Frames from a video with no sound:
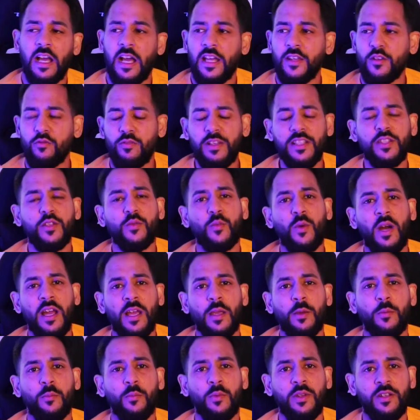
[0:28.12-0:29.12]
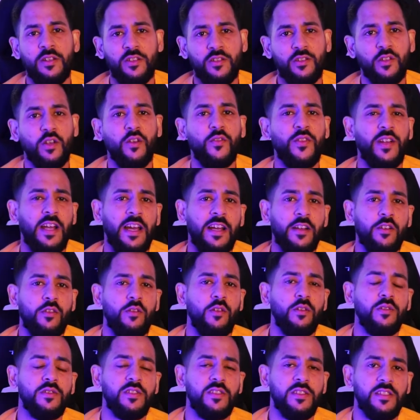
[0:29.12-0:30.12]
And the reason why we discovered I had
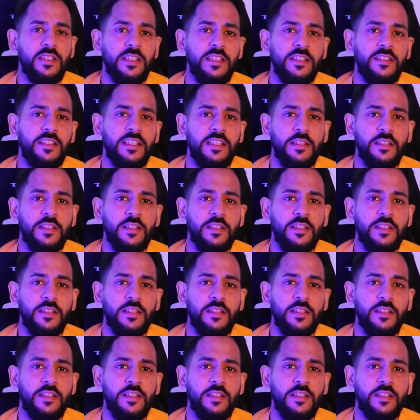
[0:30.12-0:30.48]
Crohn's disease